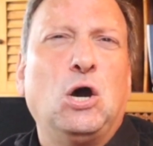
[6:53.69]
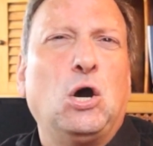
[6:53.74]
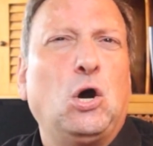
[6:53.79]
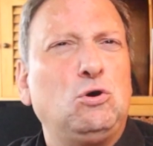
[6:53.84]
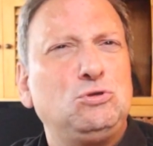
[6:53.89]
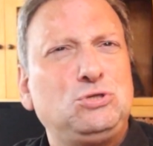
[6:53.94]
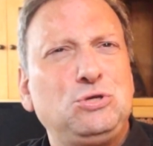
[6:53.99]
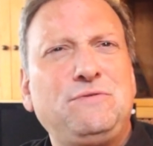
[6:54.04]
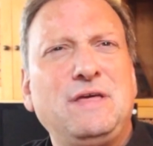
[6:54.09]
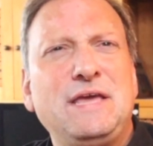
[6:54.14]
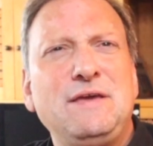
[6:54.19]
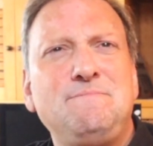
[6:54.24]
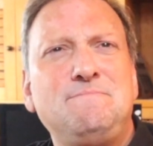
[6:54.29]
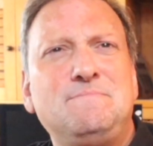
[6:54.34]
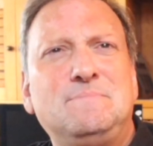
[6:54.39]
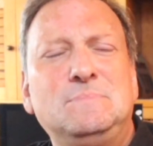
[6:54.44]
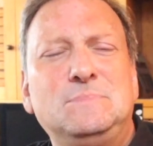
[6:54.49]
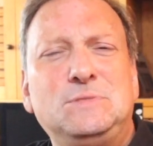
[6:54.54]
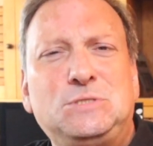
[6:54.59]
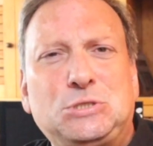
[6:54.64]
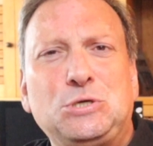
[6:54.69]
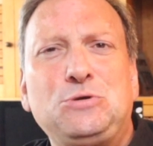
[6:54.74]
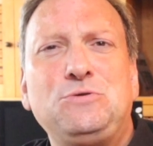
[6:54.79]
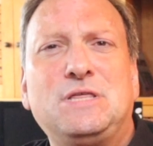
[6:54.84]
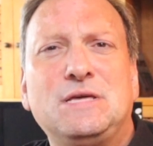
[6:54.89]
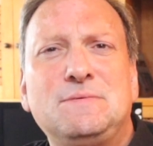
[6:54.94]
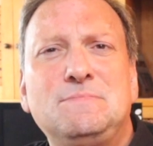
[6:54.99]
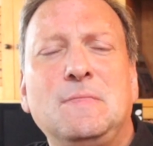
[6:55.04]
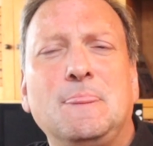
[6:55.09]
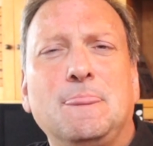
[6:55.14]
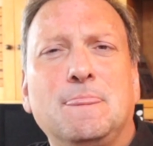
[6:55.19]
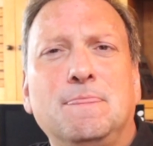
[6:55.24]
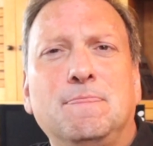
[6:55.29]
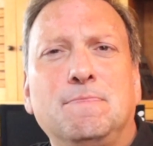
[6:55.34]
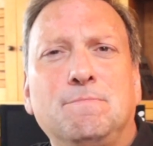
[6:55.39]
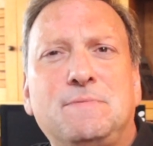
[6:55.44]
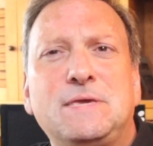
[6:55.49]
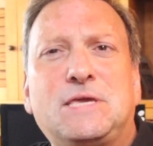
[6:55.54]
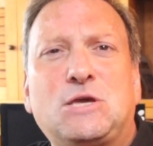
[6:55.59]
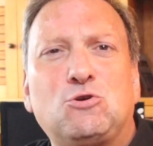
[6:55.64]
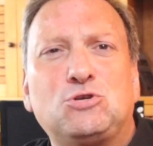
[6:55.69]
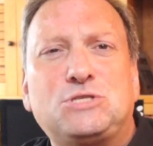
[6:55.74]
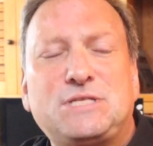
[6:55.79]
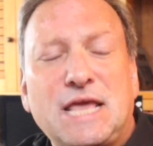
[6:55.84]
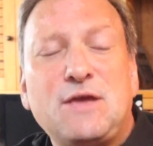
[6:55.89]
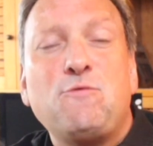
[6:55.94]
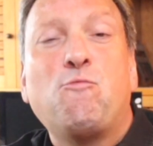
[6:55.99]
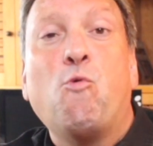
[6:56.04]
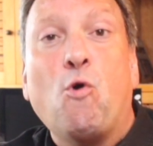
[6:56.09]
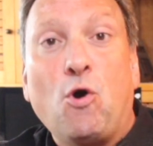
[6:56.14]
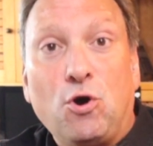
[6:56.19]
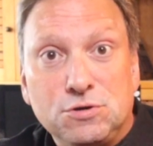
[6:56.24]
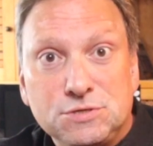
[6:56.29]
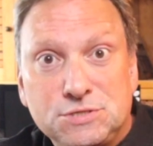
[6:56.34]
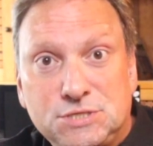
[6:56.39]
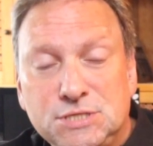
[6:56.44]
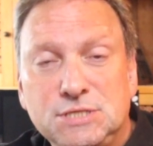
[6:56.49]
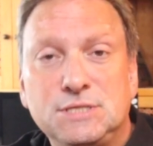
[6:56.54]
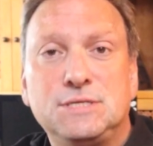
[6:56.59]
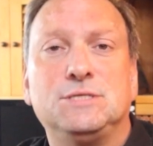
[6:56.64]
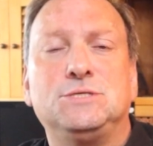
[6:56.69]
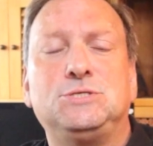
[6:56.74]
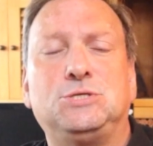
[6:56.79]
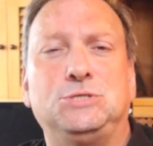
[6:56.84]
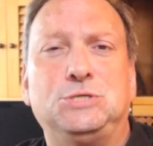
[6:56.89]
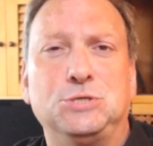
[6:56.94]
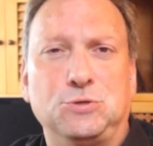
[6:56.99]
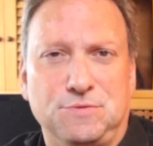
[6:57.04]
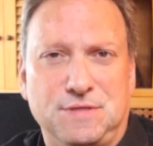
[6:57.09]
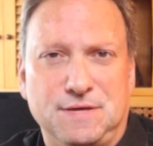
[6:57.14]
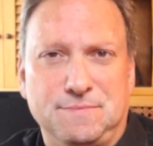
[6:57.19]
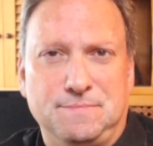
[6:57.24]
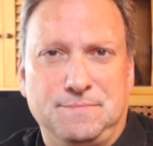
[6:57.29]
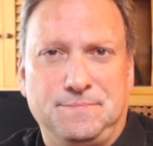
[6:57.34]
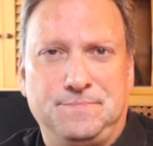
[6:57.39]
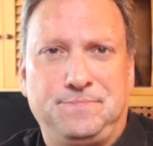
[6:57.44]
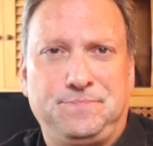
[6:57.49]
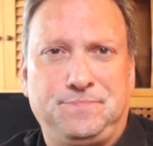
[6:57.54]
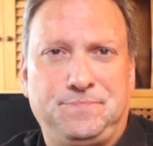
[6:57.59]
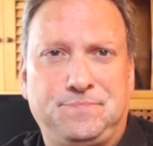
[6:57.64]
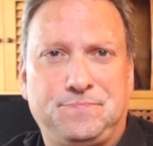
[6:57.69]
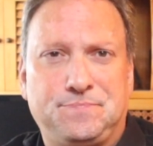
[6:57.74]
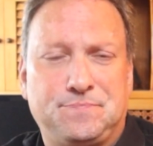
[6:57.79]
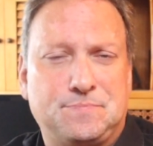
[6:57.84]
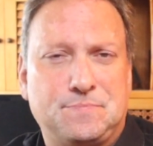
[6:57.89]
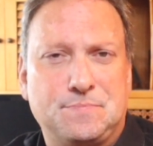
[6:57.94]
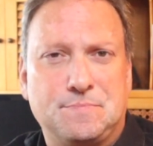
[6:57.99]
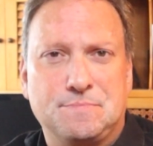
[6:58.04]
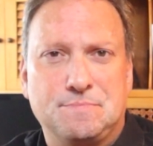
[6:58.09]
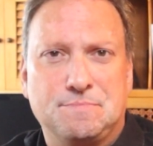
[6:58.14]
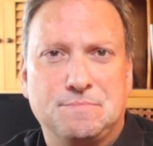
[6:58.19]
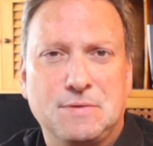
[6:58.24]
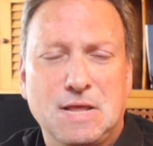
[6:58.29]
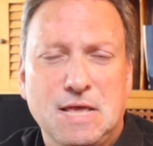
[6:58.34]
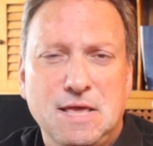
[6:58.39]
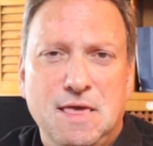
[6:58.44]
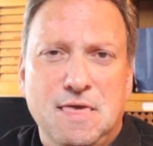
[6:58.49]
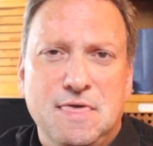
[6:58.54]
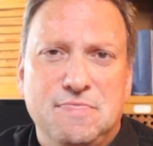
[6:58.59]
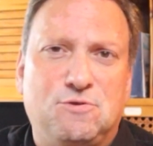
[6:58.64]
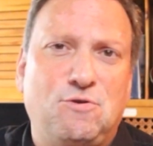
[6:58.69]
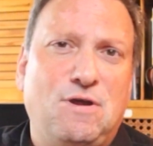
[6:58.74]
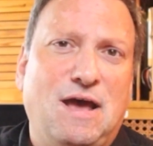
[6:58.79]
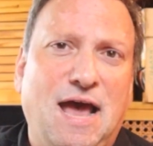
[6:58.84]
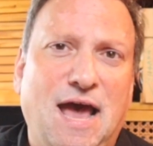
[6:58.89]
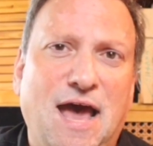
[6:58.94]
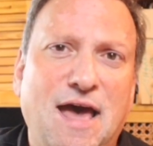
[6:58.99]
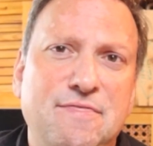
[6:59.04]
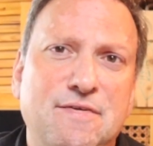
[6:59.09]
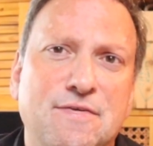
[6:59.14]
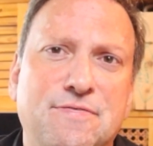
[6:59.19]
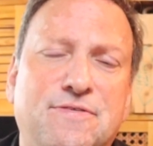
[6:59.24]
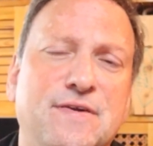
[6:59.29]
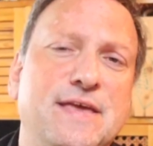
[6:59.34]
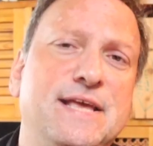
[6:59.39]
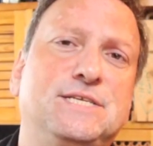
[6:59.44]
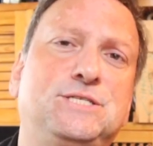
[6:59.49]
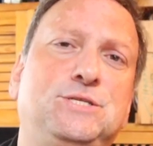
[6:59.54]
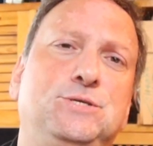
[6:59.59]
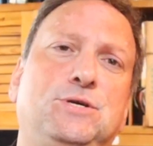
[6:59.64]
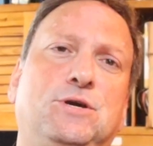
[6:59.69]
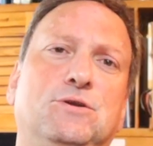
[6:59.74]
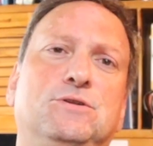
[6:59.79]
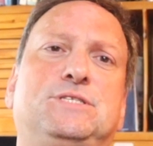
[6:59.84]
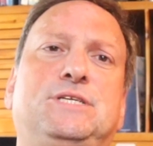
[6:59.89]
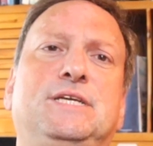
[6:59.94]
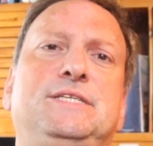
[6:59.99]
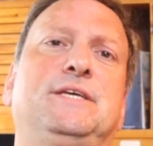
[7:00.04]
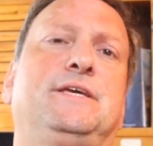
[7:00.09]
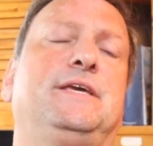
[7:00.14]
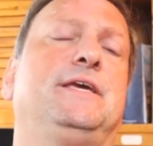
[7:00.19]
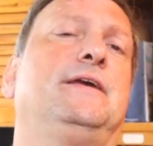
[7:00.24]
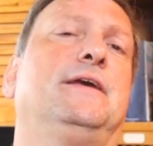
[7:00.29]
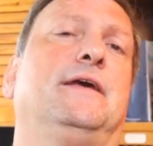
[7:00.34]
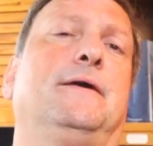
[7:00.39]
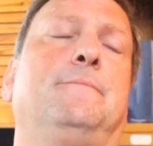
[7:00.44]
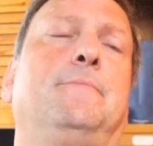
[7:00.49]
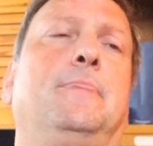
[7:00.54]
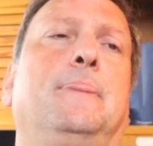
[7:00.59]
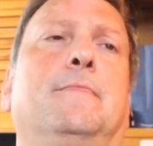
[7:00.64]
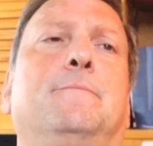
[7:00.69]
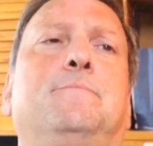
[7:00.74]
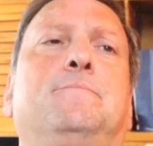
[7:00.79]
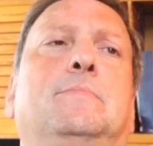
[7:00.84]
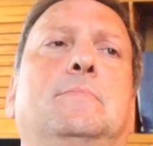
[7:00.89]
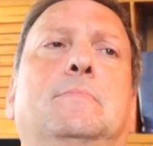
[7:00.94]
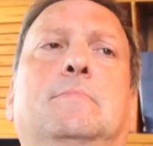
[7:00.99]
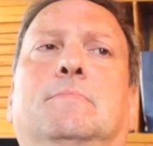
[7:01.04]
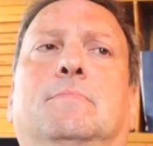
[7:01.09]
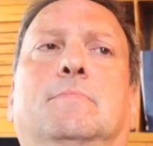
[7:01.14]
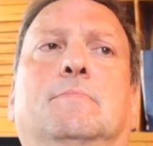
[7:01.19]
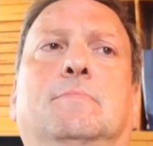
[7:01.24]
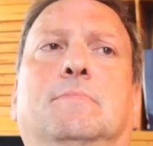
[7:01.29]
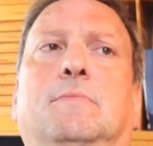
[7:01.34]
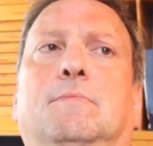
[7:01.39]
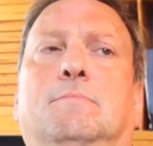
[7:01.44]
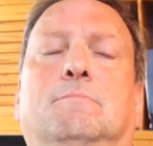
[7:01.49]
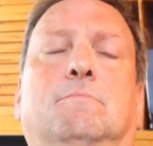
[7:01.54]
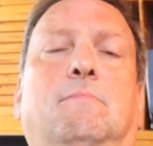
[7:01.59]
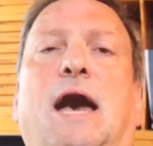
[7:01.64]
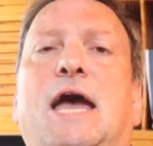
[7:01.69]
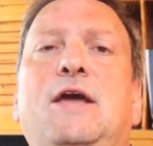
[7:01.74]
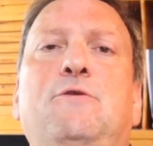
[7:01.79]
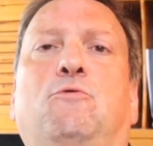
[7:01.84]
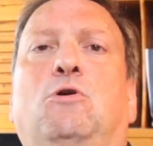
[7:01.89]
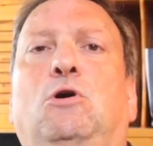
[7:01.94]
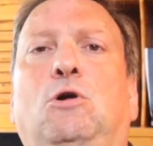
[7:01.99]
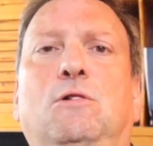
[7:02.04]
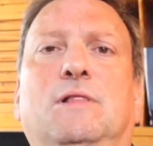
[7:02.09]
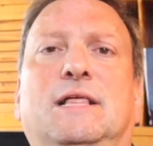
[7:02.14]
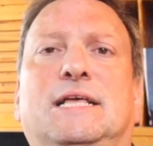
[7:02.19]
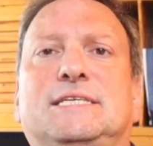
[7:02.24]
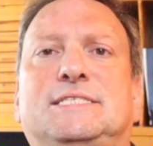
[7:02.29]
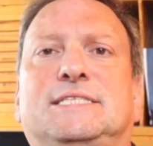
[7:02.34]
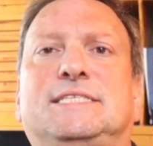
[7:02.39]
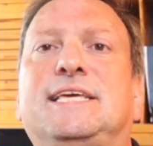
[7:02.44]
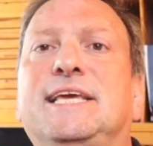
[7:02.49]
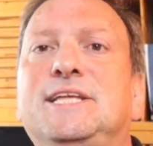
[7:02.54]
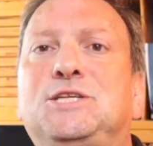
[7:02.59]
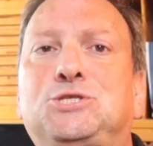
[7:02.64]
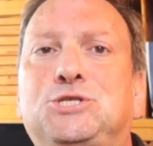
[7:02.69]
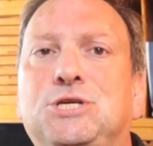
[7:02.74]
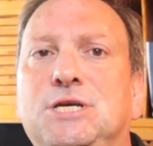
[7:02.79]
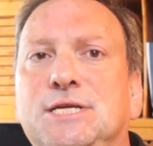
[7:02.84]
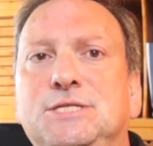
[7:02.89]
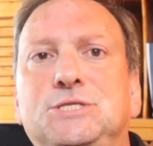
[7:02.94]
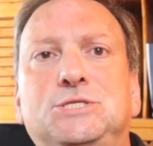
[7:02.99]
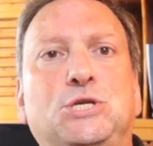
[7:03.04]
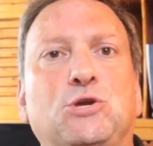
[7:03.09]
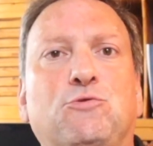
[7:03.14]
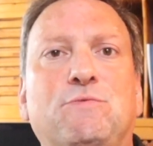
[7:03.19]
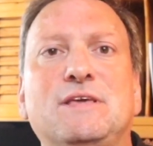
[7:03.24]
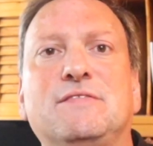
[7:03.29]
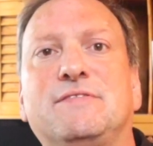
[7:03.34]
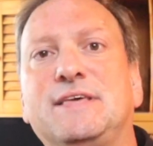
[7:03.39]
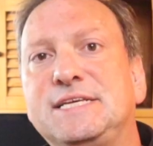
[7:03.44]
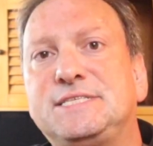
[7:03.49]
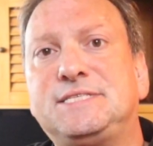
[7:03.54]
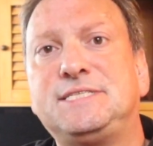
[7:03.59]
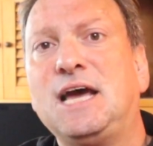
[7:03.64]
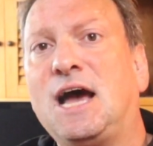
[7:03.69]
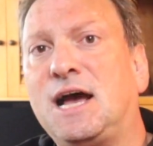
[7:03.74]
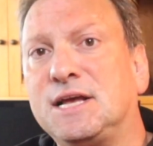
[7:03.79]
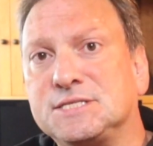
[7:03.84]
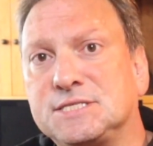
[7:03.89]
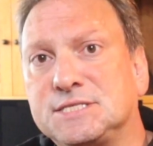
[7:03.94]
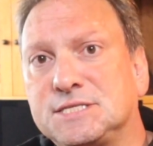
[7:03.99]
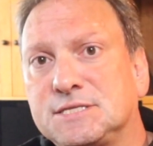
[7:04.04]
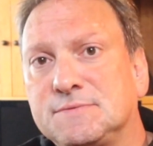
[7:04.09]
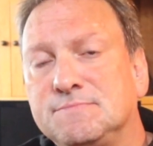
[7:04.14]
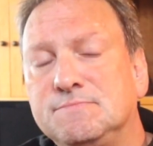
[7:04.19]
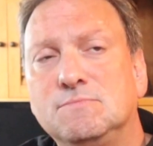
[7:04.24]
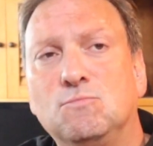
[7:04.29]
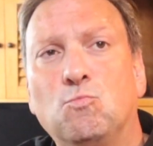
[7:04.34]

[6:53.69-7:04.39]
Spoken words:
Or do they do them because they want to do them? There are other things to consider here. My role as teacher during these tasks.